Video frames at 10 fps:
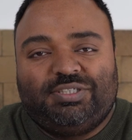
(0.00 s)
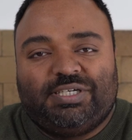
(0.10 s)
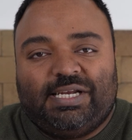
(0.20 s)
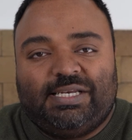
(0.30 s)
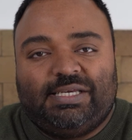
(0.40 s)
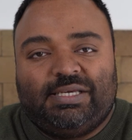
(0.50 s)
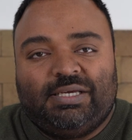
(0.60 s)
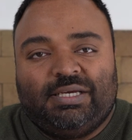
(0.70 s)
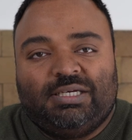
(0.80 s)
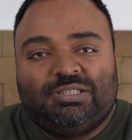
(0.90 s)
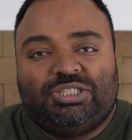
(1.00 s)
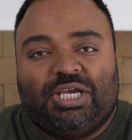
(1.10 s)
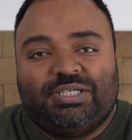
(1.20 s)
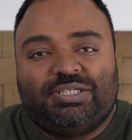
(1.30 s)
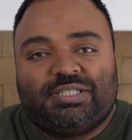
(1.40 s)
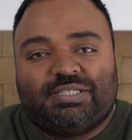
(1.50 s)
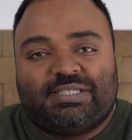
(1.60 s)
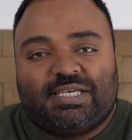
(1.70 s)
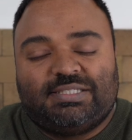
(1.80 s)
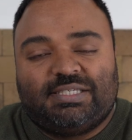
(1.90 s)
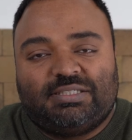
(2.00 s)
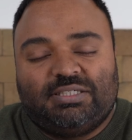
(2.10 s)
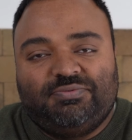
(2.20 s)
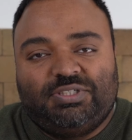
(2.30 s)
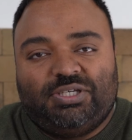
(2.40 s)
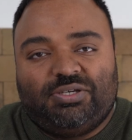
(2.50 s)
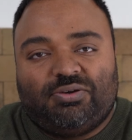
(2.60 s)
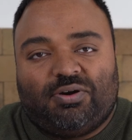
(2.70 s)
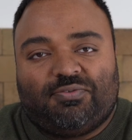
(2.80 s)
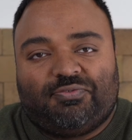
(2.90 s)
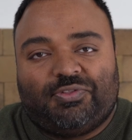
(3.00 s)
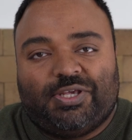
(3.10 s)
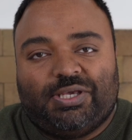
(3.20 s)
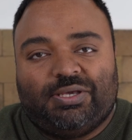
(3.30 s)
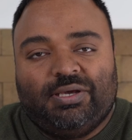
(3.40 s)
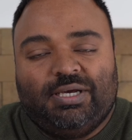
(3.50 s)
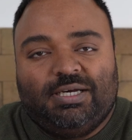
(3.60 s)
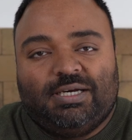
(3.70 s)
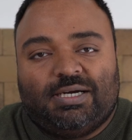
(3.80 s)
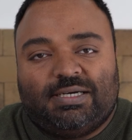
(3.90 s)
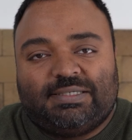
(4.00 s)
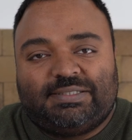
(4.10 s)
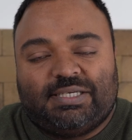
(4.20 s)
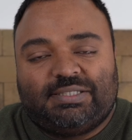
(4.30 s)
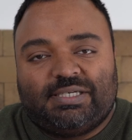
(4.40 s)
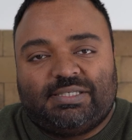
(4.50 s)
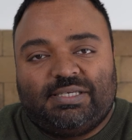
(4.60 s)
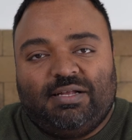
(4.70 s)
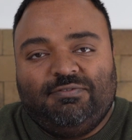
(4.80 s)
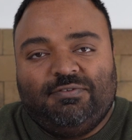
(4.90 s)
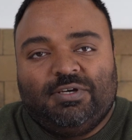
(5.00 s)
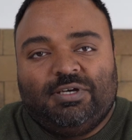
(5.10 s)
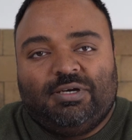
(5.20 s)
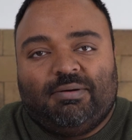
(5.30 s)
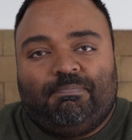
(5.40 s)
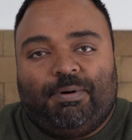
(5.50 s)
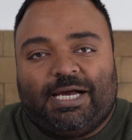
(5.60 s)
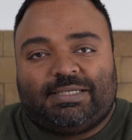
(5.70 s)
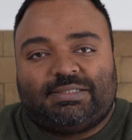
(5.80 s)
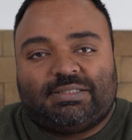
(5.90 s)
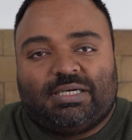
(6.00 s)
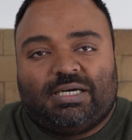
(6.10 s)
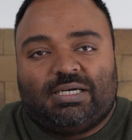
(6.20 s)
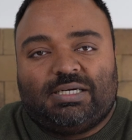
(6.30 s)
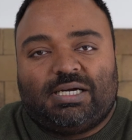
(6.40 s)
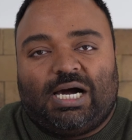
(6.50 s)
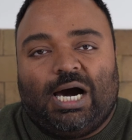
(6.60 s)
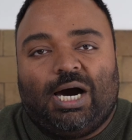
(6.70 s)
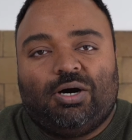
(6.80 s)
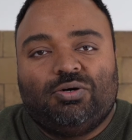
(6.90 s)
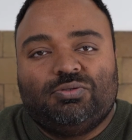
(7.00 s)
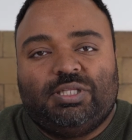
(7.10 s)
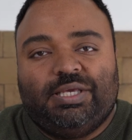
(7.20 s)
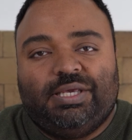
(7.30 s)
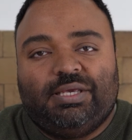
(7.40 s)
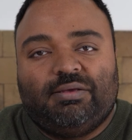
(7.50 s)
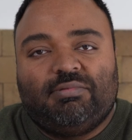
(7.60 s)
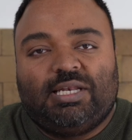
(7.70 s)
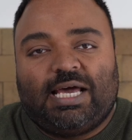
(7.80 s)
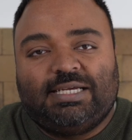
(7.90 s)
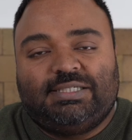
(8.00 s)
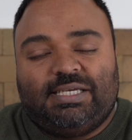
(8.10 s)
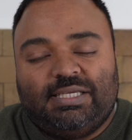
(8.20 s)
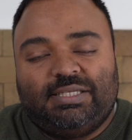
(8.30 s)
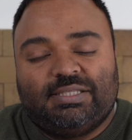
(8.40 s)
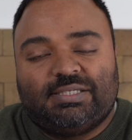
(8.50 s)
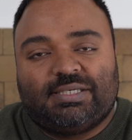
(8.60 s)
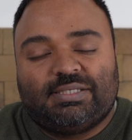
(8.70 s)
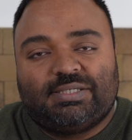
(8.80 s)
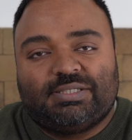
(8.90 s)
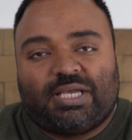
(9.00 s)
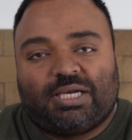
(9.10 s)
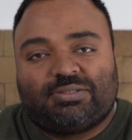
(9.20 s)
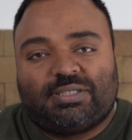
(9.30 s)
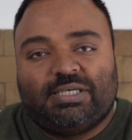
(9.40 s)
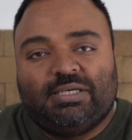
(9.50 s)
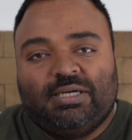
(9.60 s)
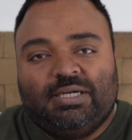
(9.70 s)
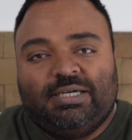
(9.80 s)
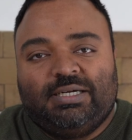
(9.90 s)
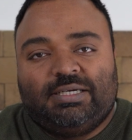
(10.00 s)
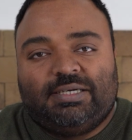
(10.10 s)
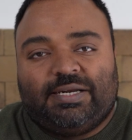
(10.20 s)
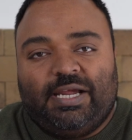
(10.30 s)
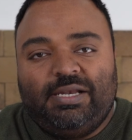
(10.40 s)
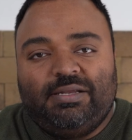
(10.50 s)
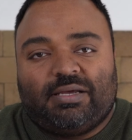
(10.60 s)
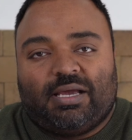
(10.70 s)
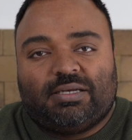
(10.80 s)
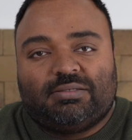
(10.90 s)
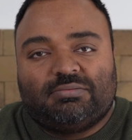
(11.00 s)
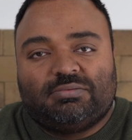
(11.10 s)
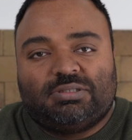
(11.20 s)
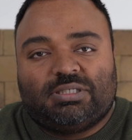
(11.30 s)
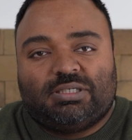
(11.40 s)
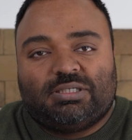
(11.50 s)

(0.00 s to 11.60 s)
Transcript: really changing the sensitivity of the sensor itself, but how the light hitting the sensor is actually read and